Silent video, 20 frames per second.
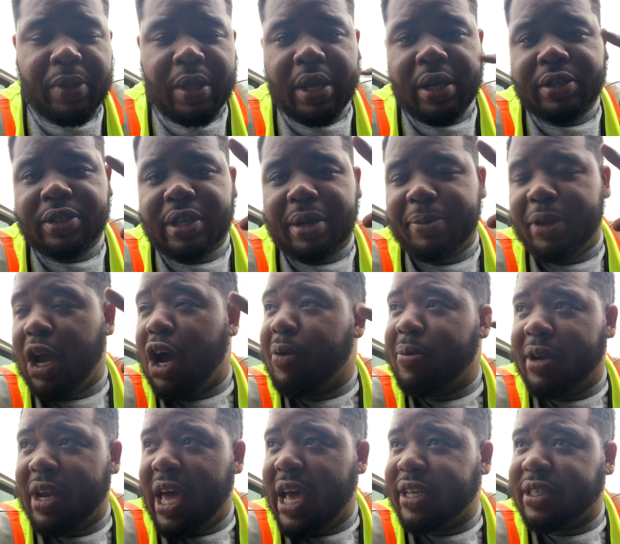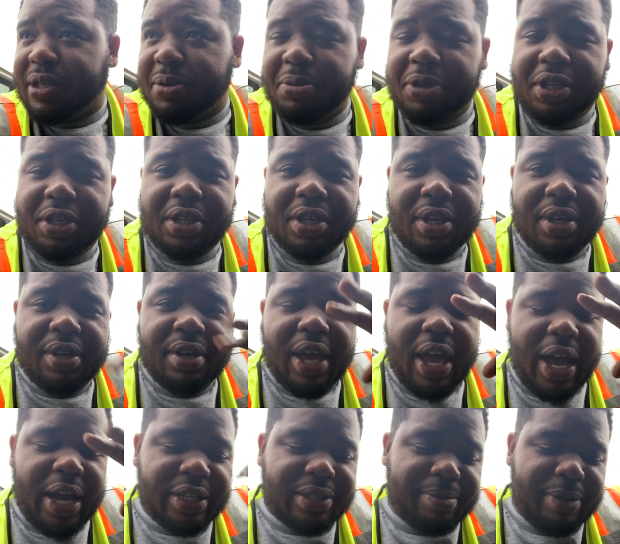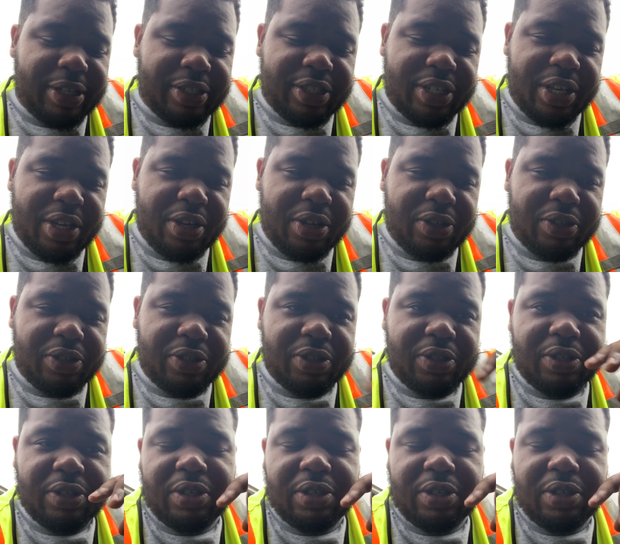Some of y'all been asking me how's my sales.